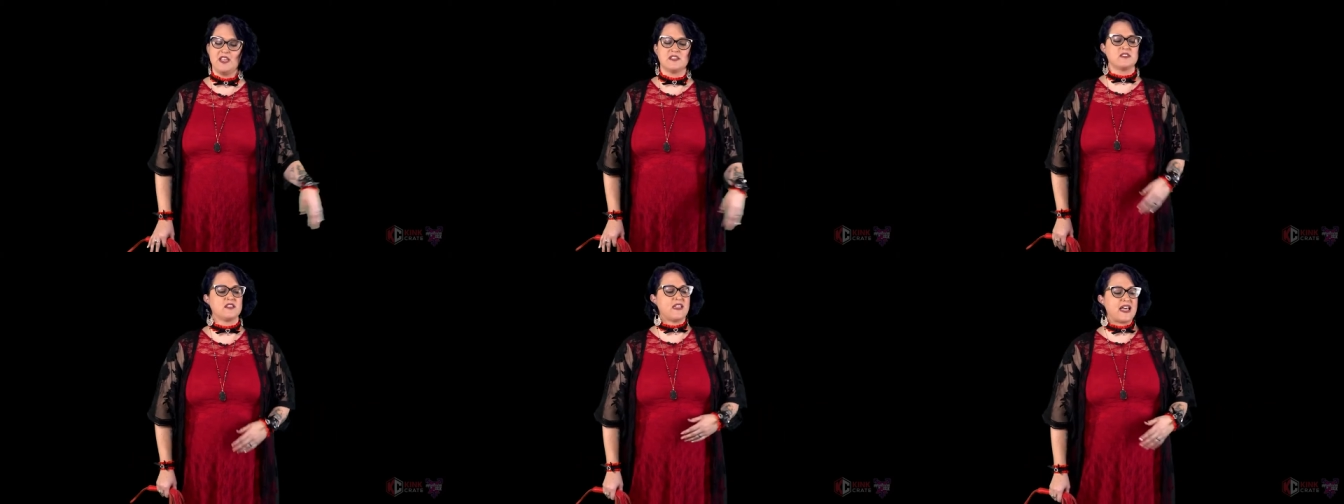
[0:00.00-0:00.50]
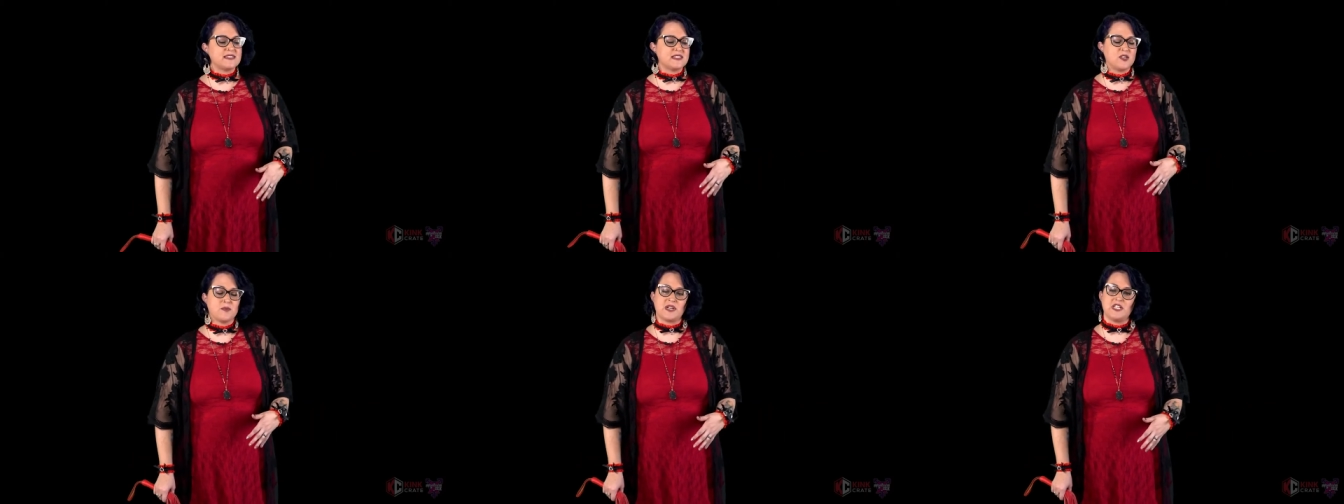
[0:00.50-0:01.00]
So the last
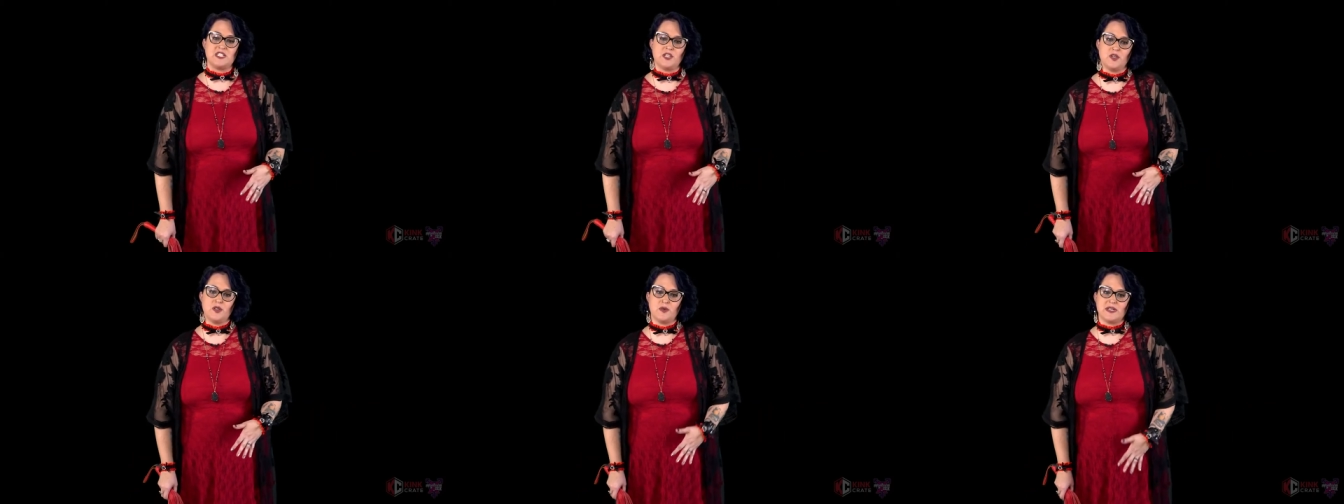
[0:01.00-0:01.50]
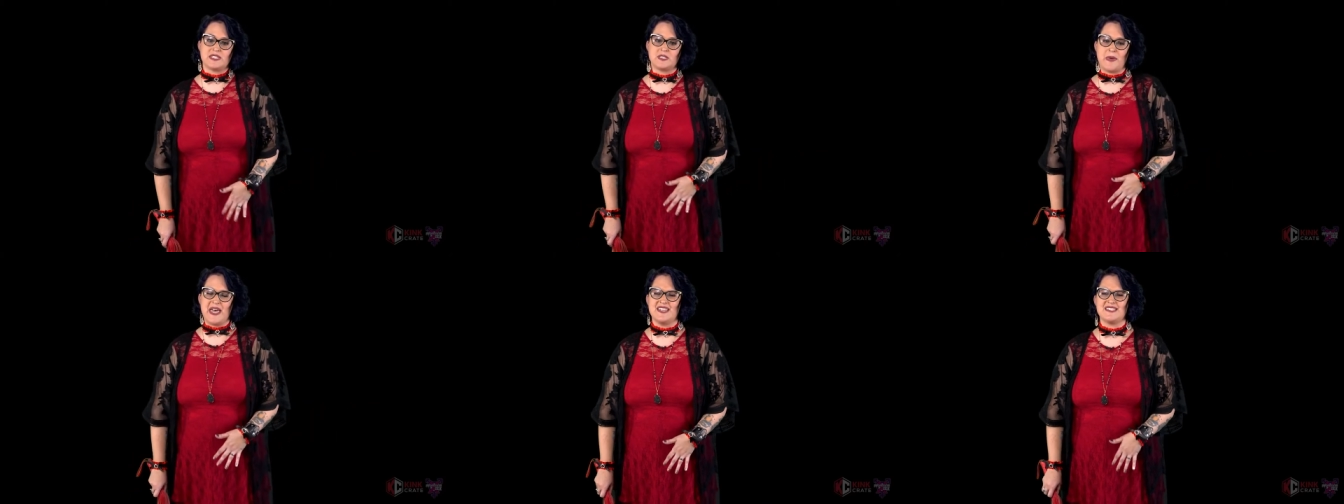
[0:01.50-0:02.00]
thing you wanna do is
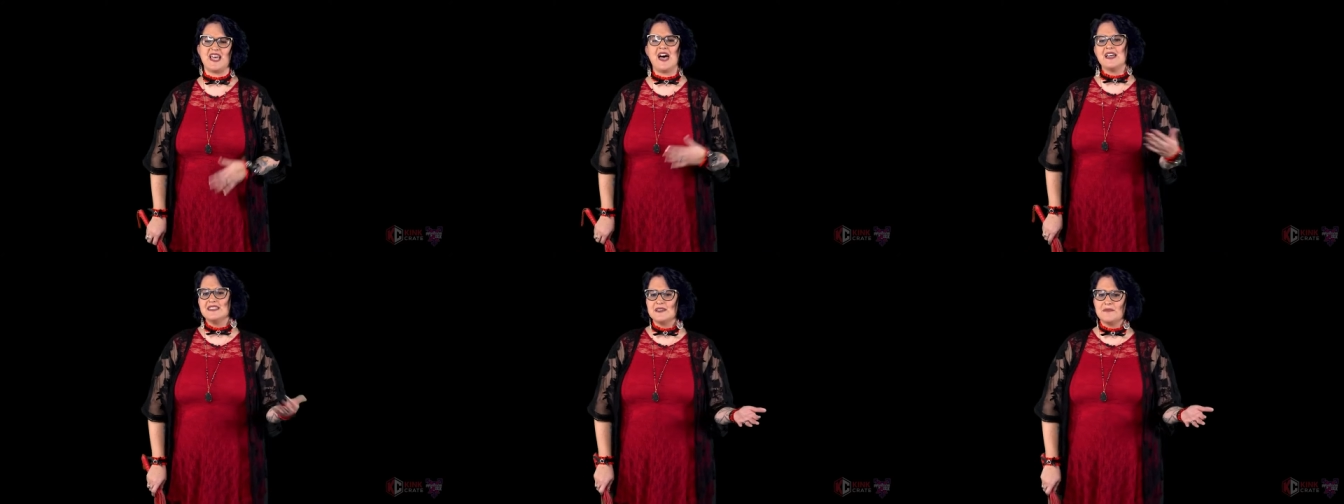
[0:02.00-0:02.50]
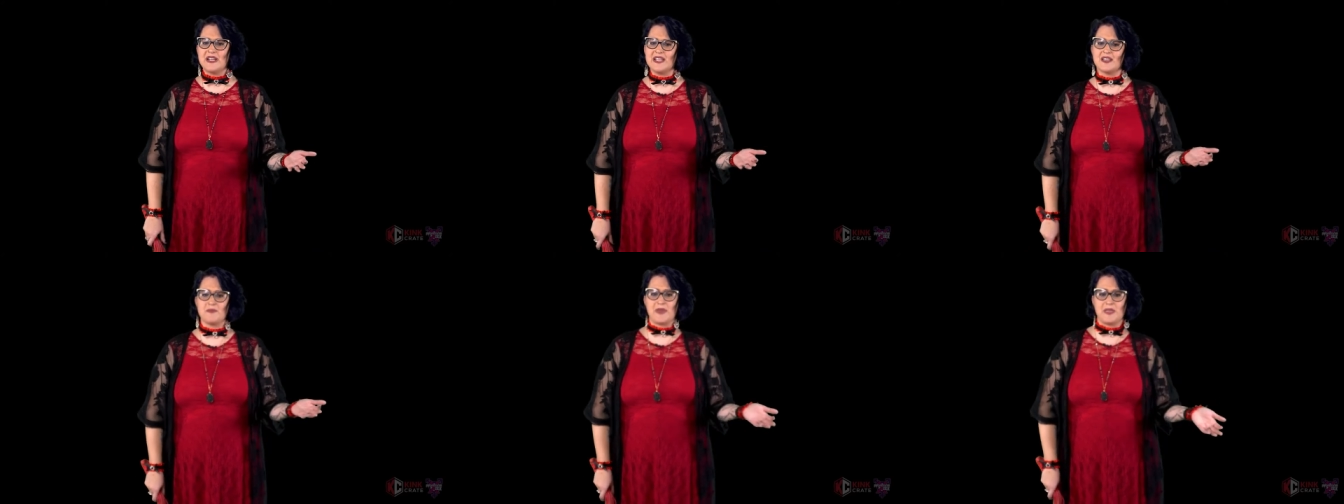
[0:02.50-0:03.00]
spend tons of money
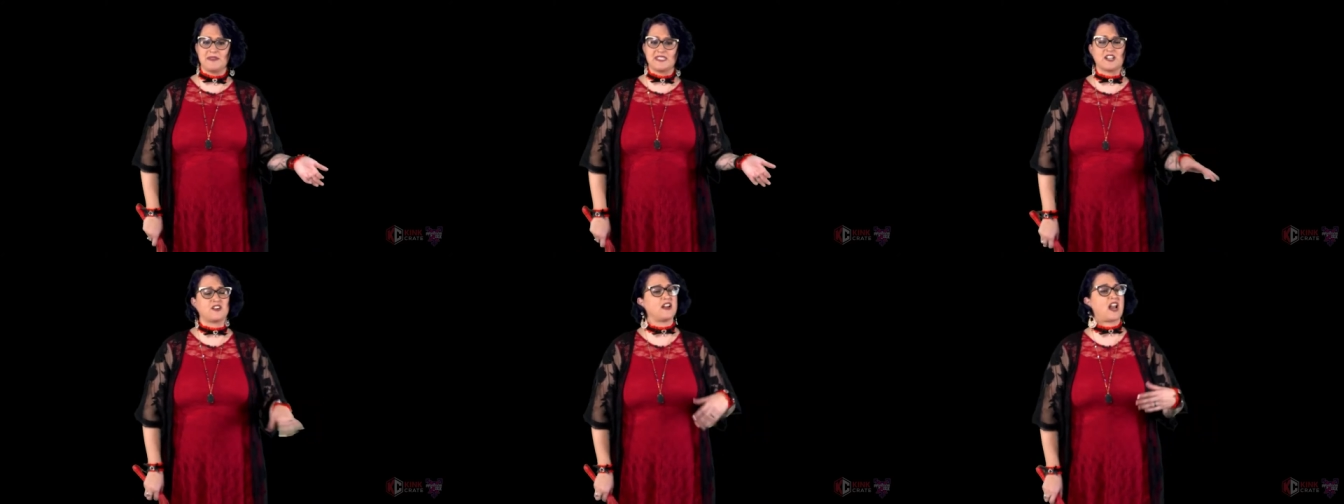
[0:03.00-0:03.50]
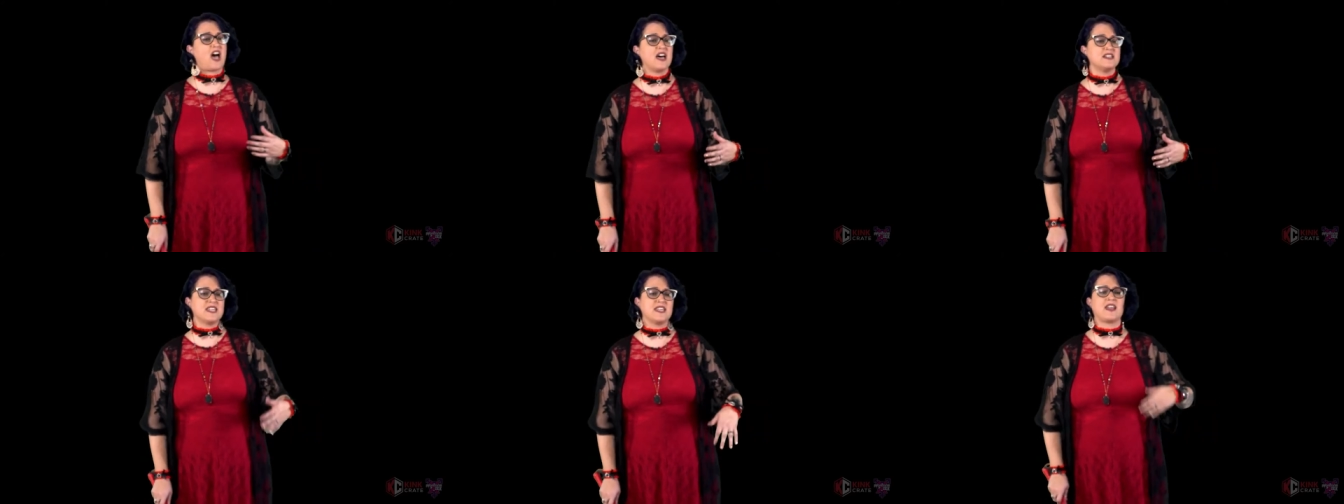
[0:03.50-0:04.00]
on a babysitter and
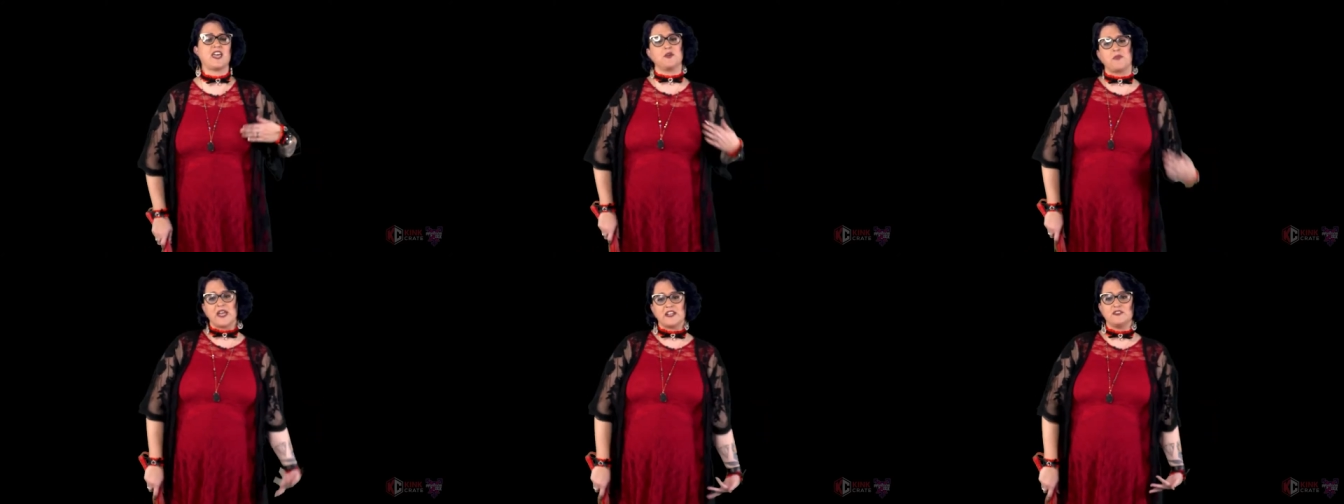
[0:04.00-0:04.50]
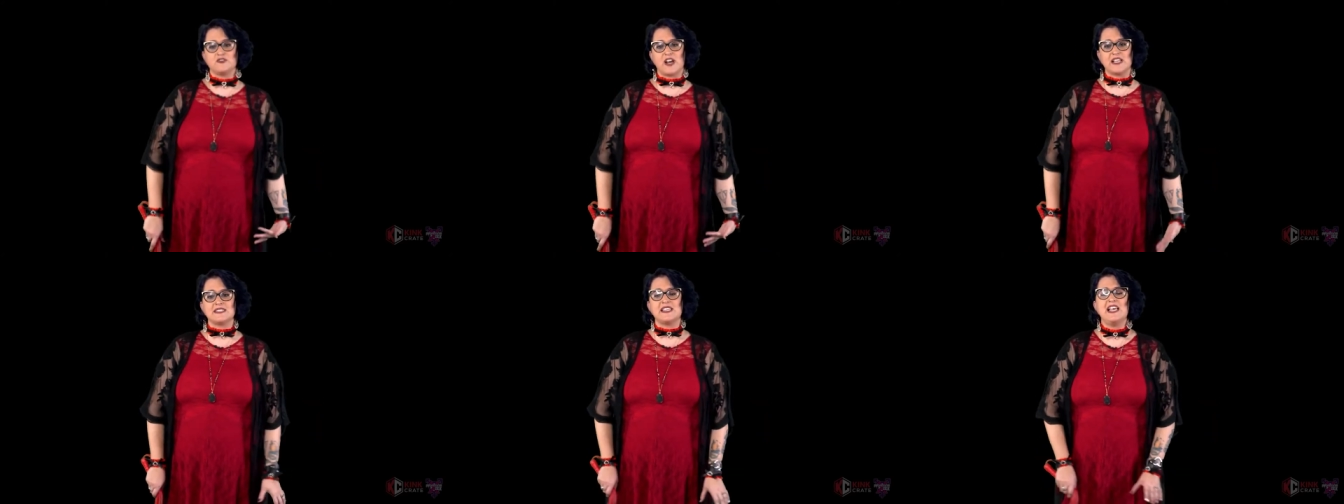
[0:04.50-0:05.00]
hot date night and a brand new
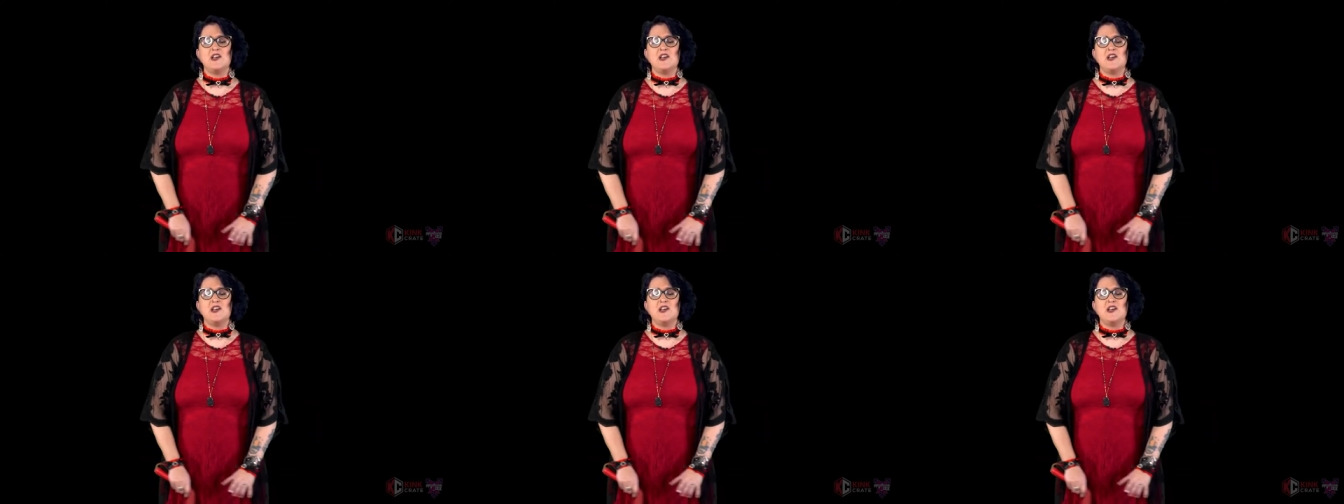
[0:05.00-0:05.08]
dress,